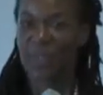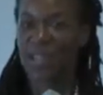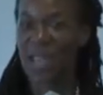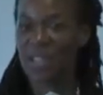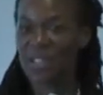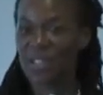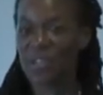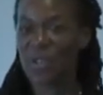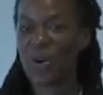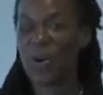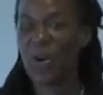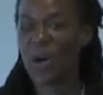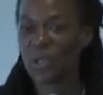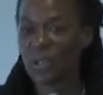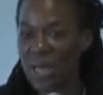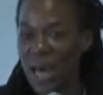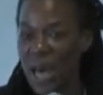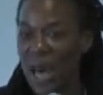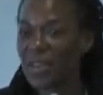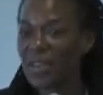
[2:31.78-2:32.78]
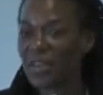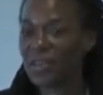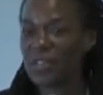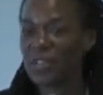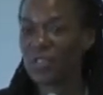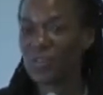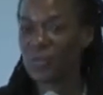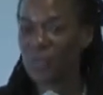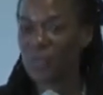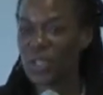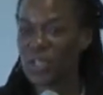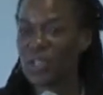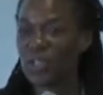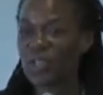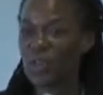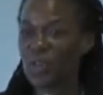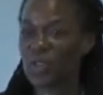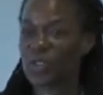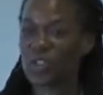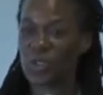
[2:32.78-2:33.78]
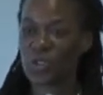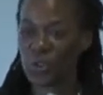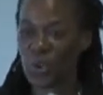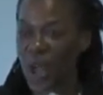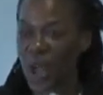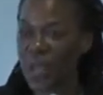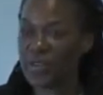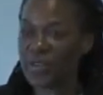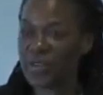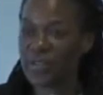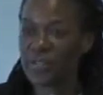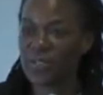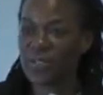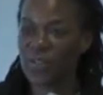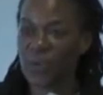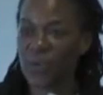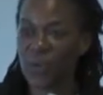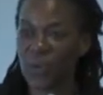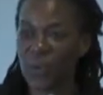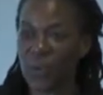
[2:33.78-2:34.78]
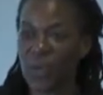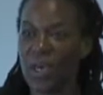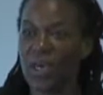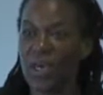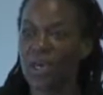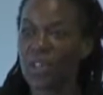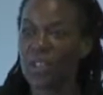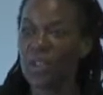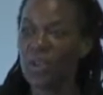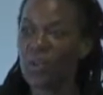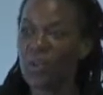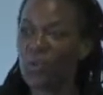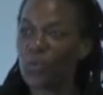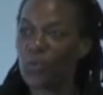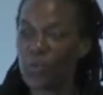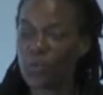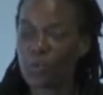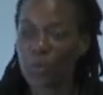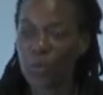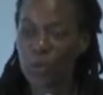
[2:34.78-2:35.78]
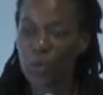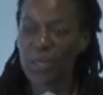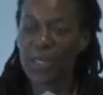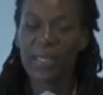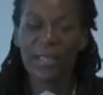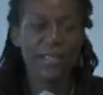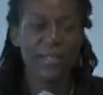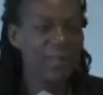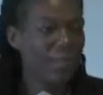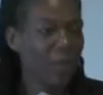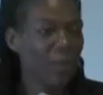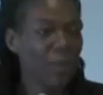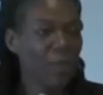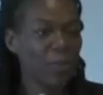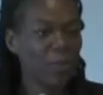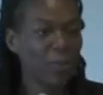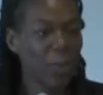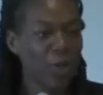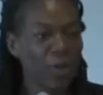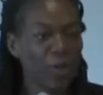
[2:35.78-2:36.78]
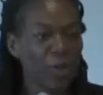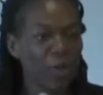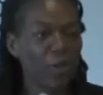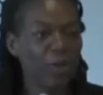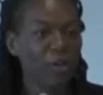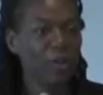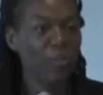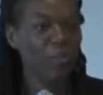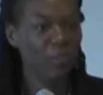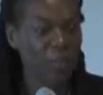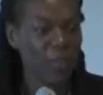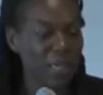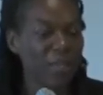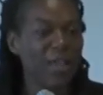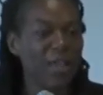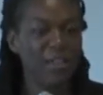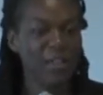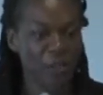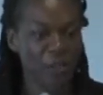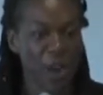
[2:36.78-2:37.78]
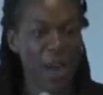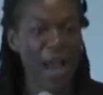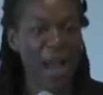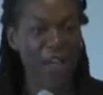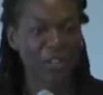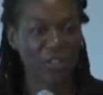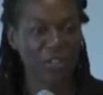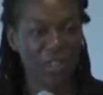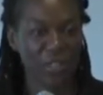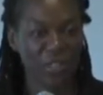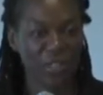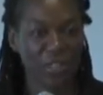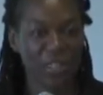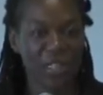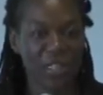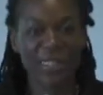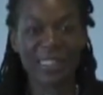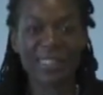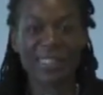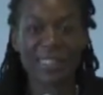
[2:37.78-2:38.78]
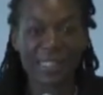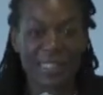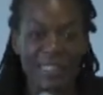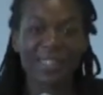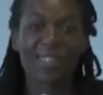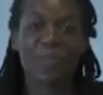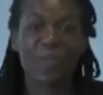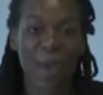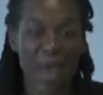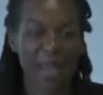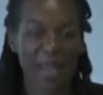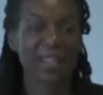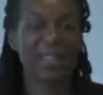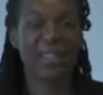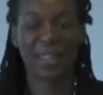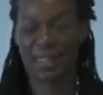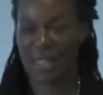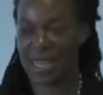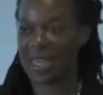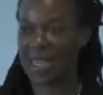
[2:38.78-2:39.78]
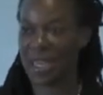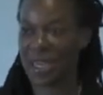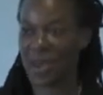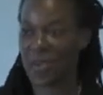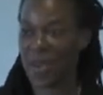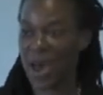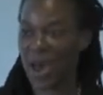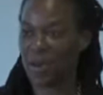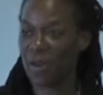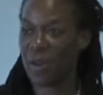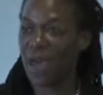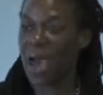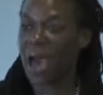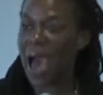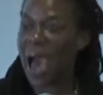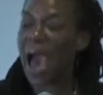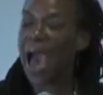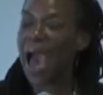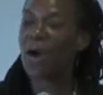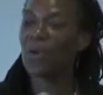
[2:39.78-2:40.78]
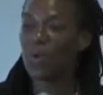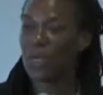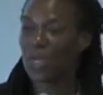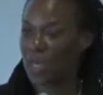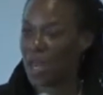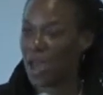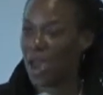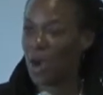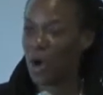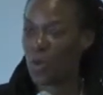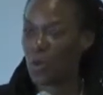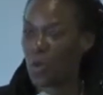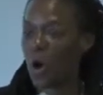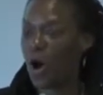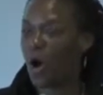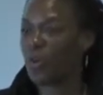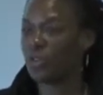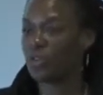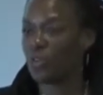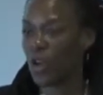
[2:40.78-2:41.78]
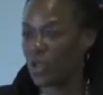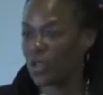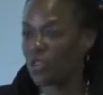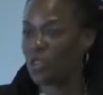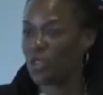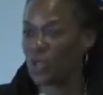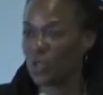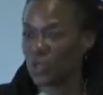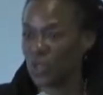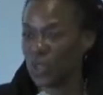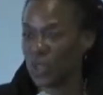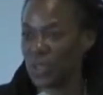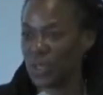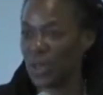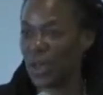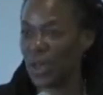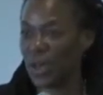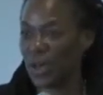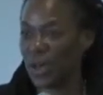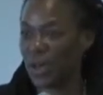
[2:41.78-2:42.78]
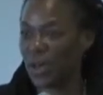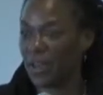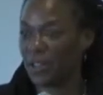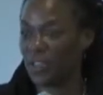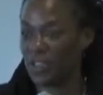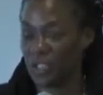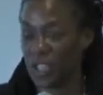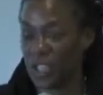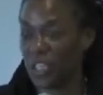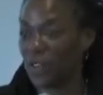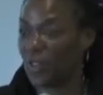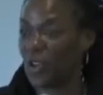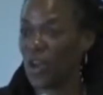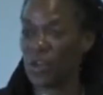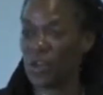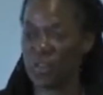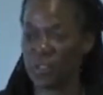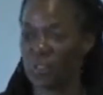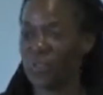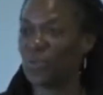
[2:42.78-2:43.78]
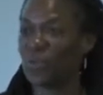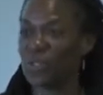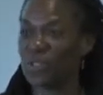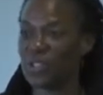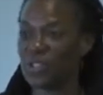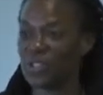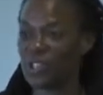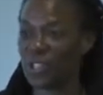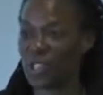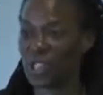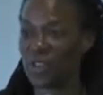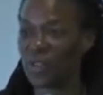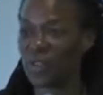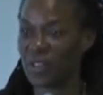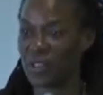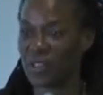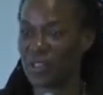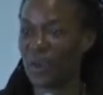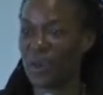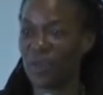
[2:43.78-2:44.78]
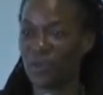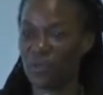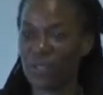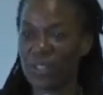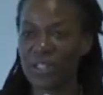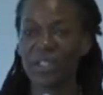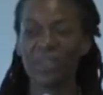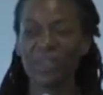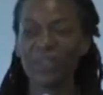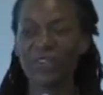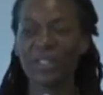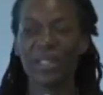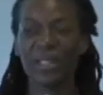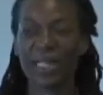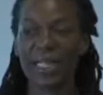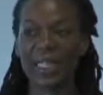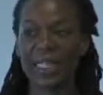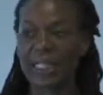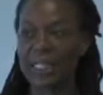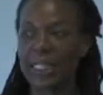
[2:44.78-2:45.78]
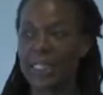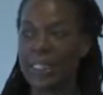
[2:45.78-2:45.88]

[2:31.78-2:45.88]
and so a lot of this research tries to, you know, bring some empirical meat and traction to systematically thinking about how we can help all, all children uh, achieve and all students achieve. And so I really feel like